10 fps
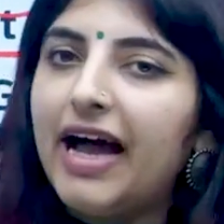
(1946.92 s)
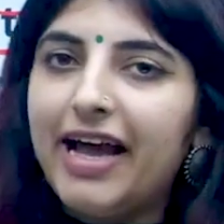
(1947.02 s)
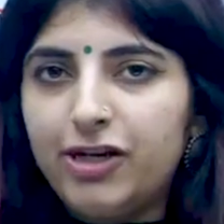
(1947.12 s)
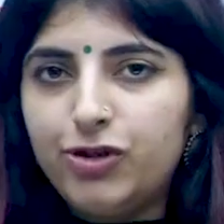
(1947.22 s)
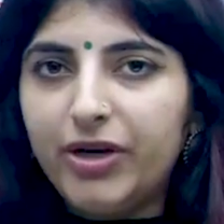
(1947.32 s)

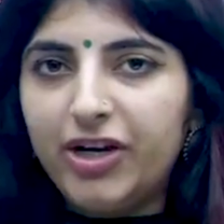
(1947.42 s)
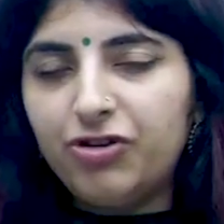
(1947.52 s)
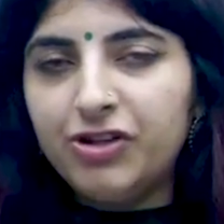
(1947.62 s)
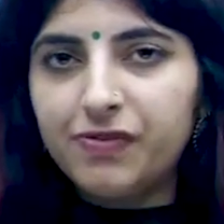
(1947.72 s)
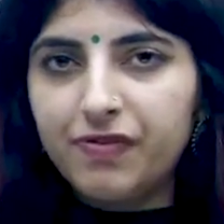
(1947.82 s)
higher
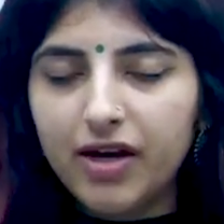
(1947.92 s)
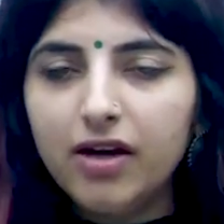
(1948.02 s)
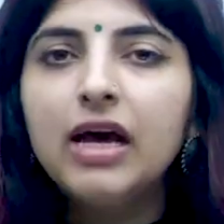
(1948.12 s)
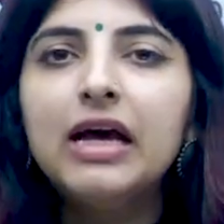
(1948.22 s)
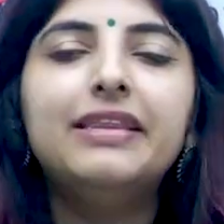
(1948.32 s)
education sphere,
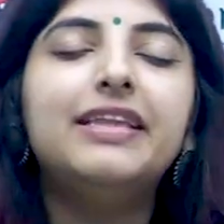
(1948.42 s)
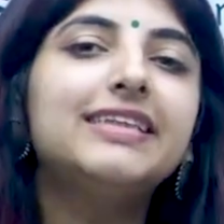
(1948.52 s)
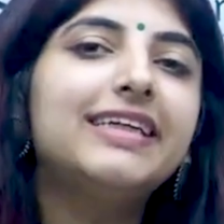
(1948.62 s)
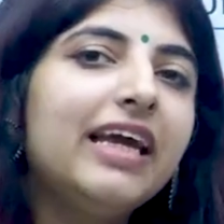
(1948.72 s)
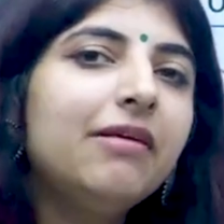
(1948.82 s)
the
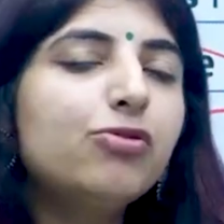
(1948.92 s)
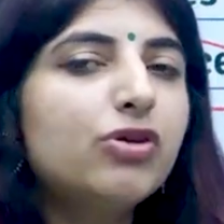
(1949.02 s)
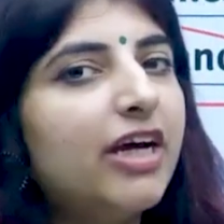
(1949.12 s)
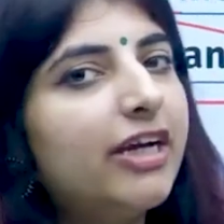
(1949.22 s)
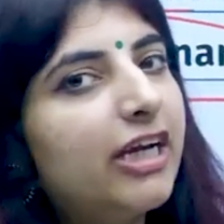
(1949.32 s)
schemes
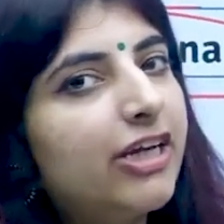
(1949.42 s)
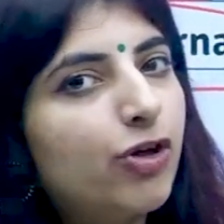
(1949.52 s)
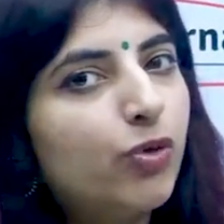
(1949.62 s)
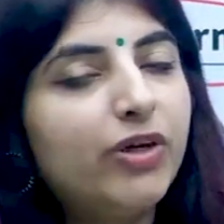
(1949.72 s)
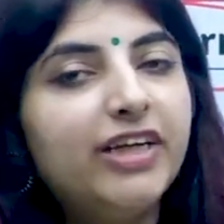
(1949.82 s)
which are
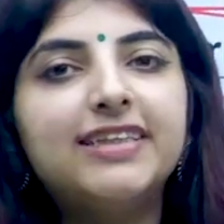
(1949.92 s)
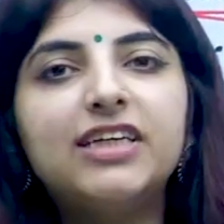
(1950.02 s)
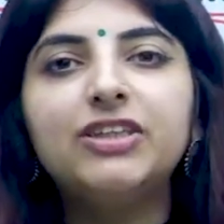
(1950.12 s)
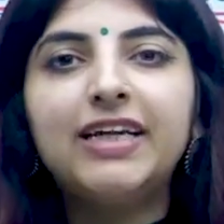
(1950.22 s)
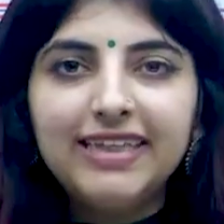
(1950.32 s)
related to
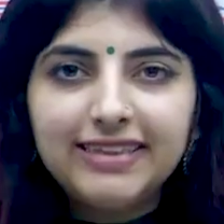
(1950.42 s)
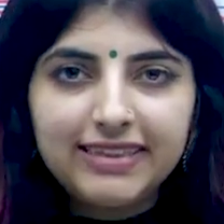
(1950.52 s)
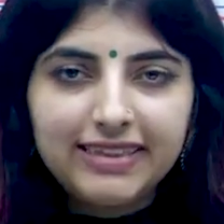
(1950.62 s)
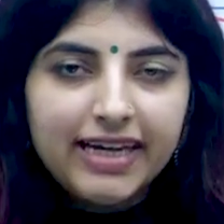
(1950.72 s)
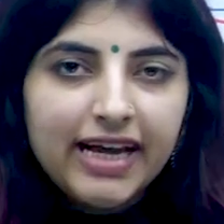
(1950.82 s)
research and
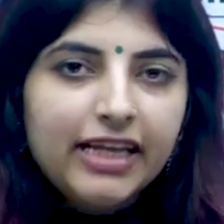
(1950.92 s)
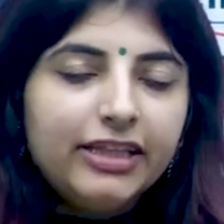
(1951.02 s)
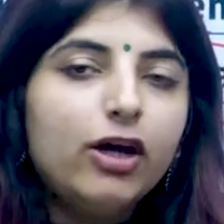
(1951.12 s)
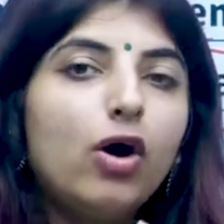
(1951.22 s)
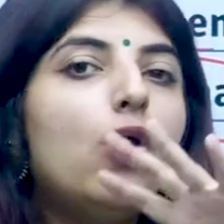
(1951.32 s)
ICT,
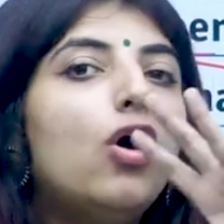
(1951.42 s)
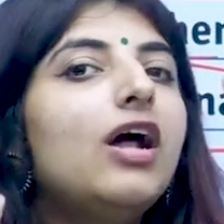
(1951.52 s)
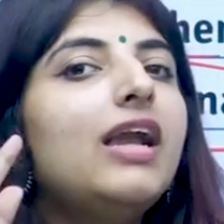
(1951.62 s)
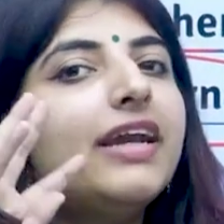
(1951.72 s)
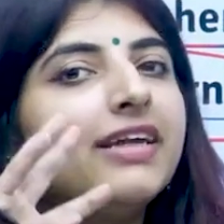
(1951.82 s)
they
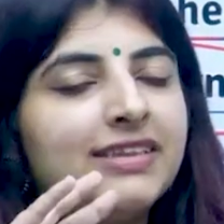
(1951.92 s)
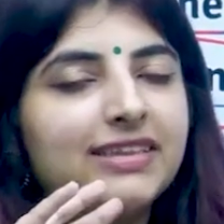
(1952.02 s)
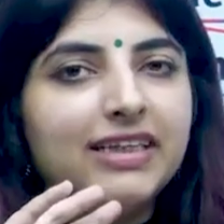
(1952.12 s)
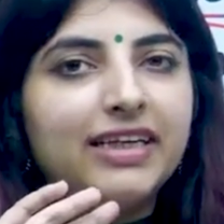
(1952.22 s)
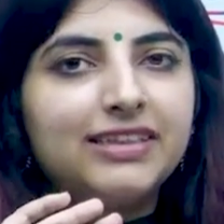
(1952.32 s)
all are
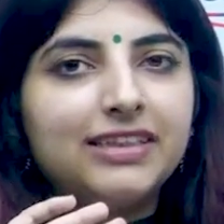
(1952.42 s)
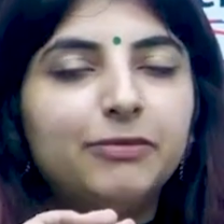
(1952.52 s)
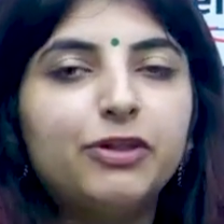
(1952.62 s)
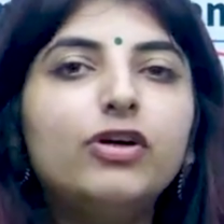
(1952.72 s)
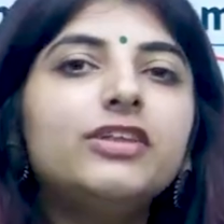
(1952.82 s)
interrelated
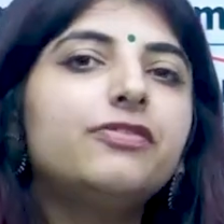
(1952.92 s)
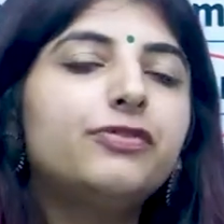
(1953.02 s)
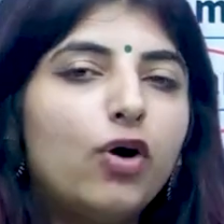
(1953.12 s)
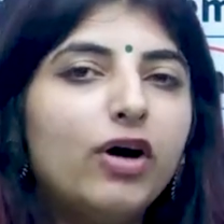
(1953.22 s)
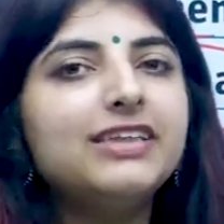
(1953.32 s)
because of
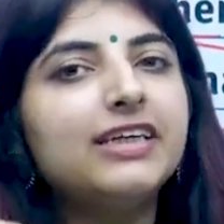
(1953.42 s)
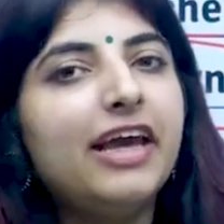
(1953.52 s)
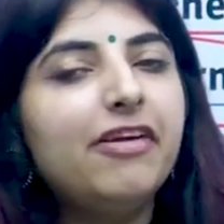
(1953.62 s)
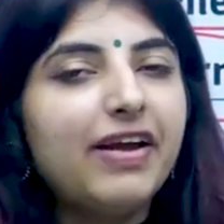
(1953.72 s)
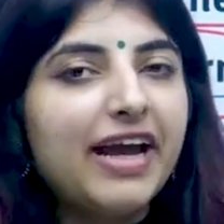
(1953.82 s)
course,
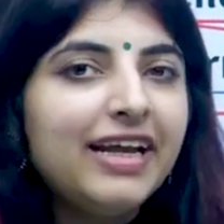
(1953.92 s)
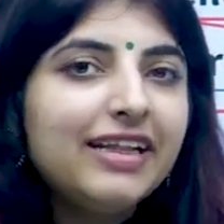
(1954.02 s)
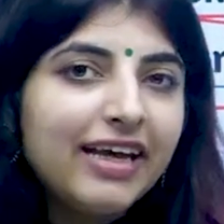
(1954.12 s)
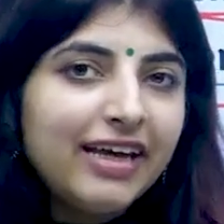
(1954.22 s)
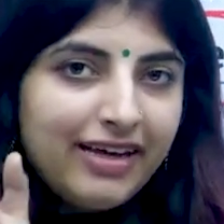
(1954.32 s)
if
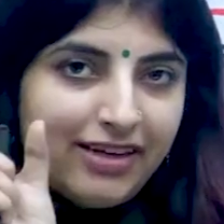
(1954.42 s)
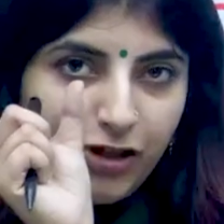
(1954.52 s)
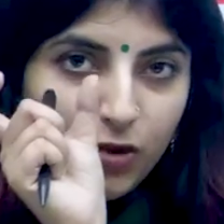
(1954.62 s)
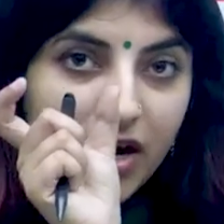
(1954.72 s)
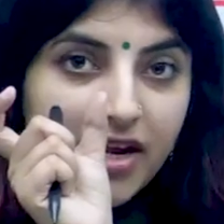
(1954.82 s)
anything,
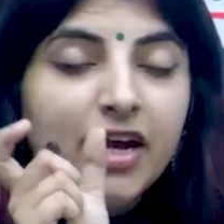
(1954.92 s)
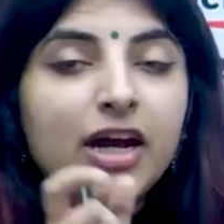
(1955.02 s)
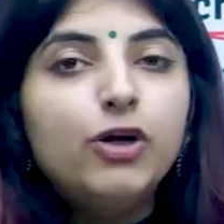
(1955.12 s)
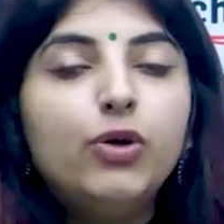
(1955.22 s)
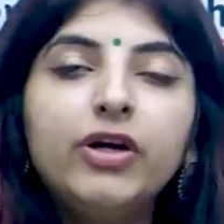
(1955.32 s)
you are
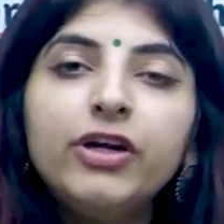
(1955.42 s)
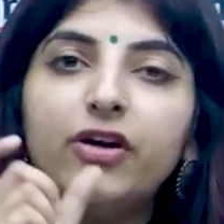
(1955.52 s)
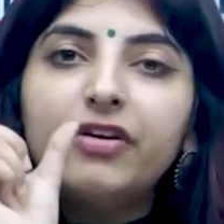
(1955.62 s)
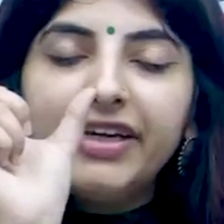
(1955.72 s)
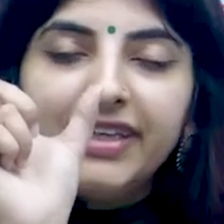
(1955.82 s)
doing
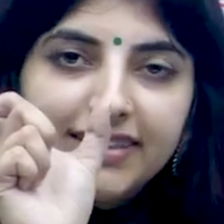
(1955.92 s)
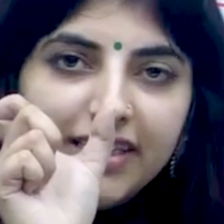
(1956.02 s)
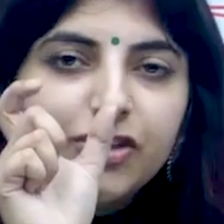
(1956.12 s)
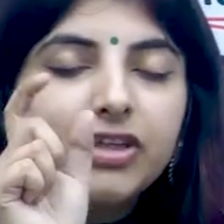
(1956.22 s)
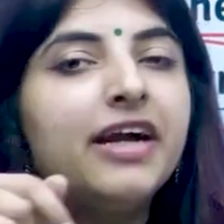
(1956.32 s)
your
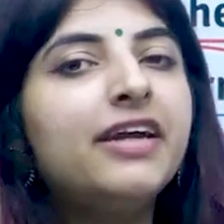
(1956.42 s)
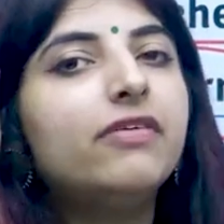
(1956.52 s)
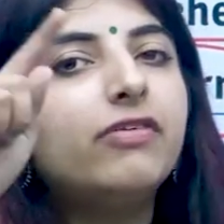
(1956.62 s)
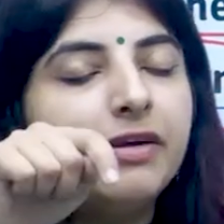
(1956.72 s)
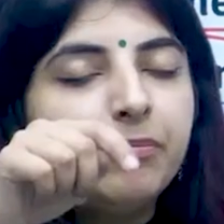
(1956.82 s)
research
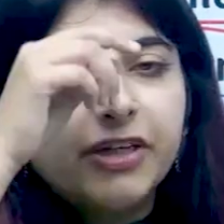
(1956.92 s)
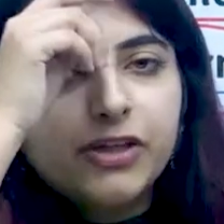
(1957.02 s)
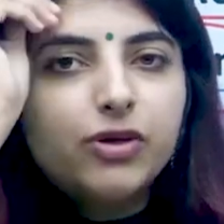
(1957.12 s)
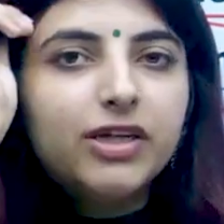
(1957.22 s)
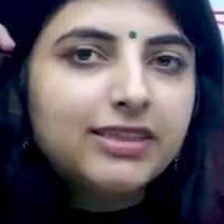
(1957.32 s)
under one
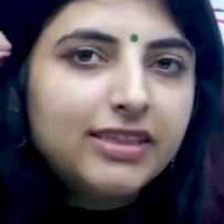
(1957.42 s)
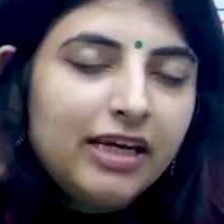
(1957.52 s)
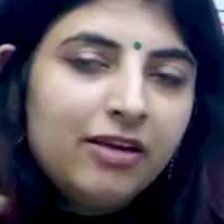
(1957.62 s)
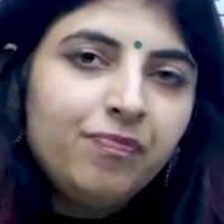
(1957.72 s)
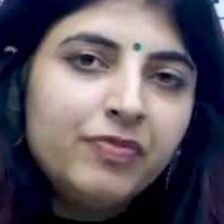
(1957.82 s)
particular
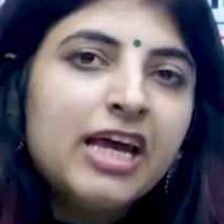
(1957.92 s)
scheme,